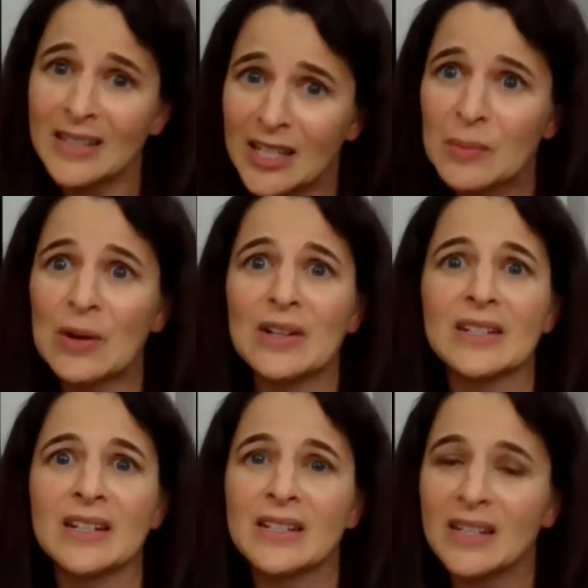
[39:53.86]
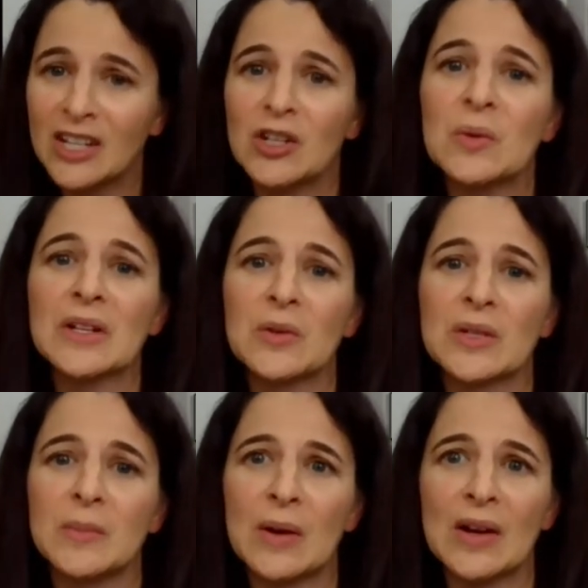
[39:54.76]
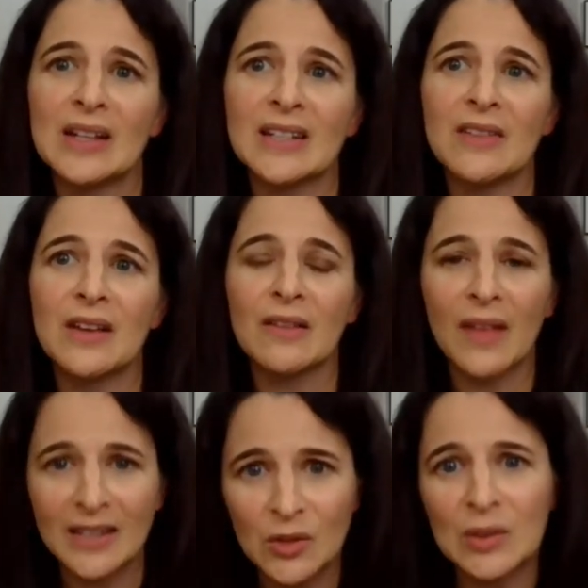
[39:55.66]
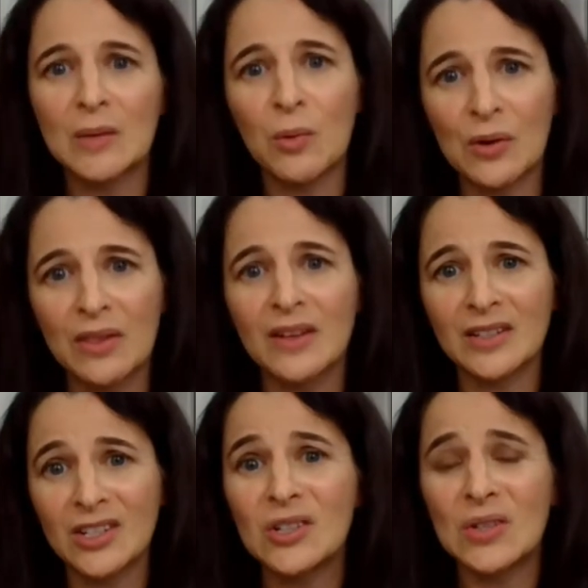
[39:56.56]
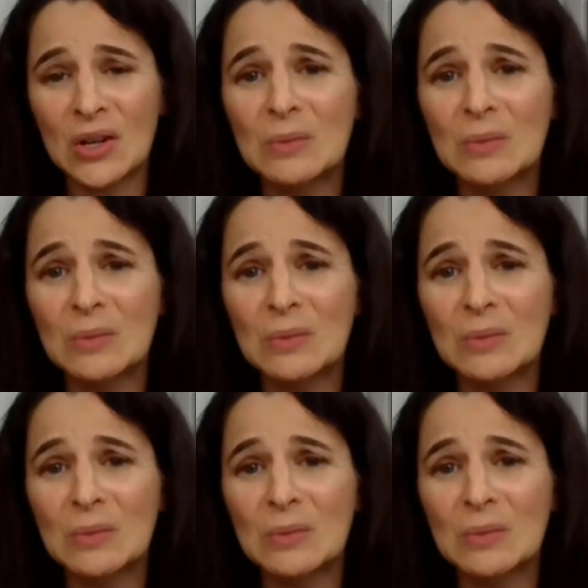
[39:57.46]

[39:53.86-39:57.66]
has experienced and is continuing to experience, I think that's a really important thing to do